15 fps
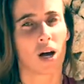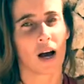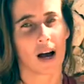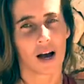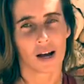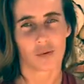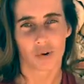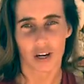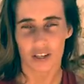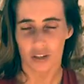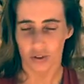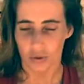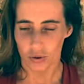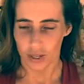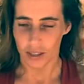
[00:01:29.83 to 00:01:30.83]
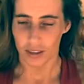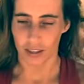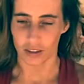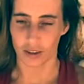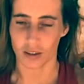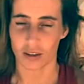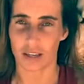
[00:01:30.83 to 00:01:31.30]
And while you're doing that,
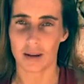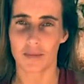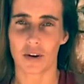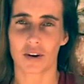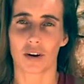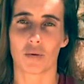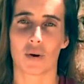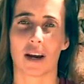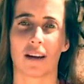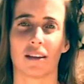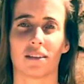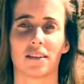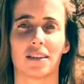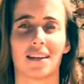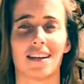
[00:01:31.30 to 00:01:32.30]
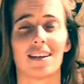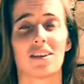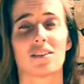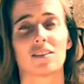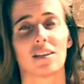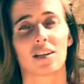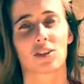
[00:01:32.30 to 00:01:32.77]
you can keep your awareness in
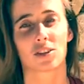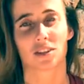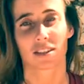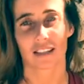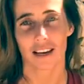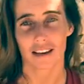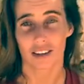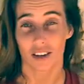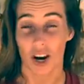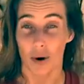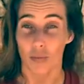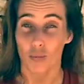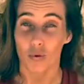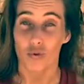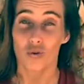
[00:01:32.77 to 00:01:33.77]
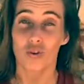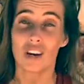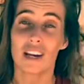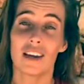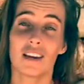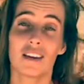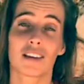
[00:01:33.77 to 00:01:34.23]
your sexual center and
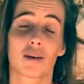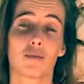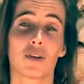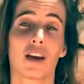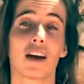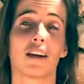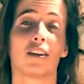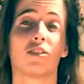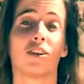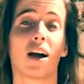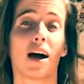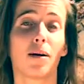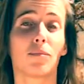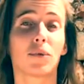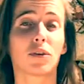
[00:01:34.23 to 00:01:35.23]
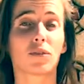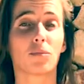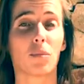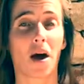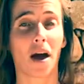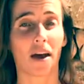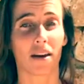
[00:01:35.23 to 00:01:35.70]
breathe up the energy up your
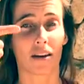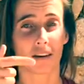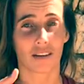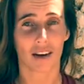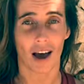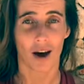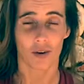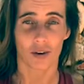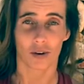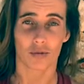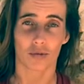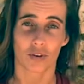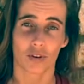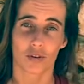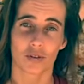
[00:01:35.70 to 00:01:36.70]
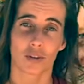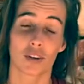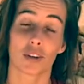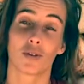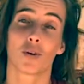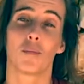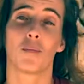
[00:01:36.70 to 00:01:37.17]
spine and down your front. So you
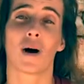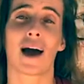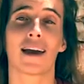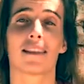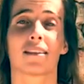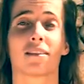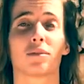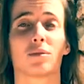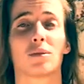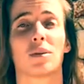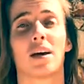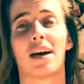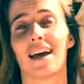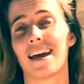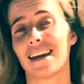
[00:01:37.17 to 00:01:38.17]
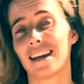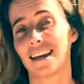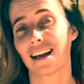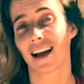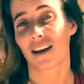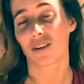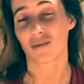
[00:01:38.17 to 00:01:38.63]
can combine this with any
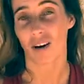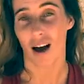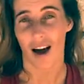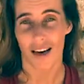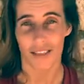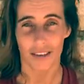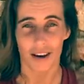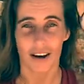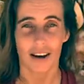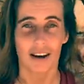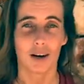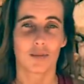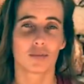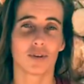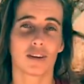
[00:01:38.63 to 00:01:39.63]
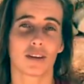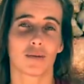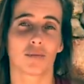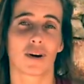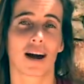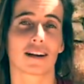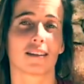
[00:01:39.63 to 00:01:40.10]
kind of other breathing
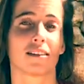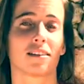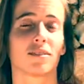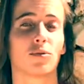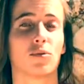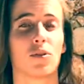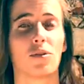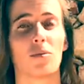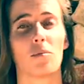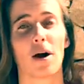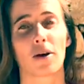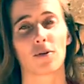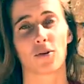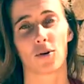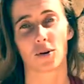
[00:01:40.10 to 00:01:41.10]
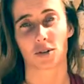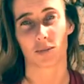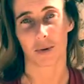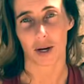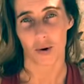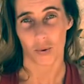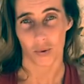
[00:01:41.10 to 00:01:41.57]
practice or the
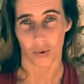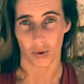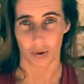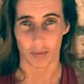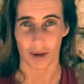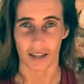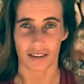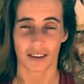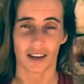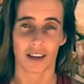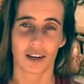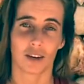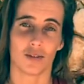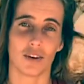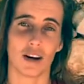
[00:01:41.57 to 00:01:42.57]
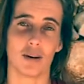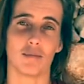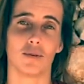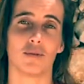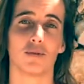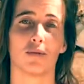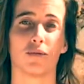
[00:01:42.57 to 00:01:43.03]
microcosmic orbit. Really
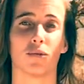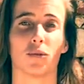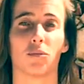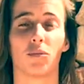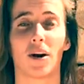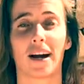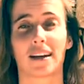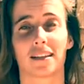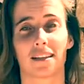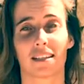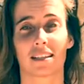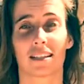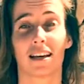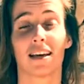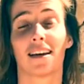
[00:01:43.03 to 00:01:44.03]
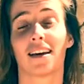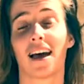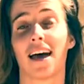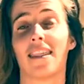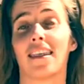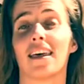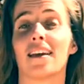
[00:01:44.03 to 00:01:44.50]
beautiful practice.
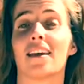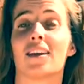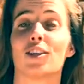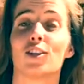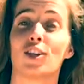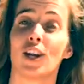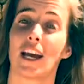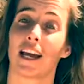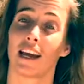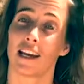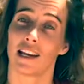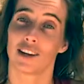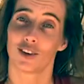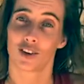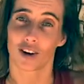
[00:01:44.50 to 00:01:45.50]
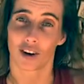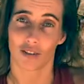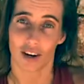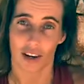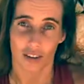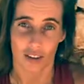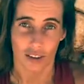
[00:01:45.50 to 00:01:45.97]
And then change
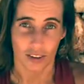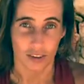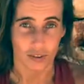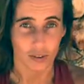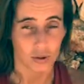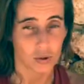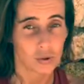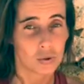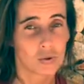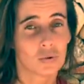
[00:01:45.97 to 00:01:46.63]
direction. So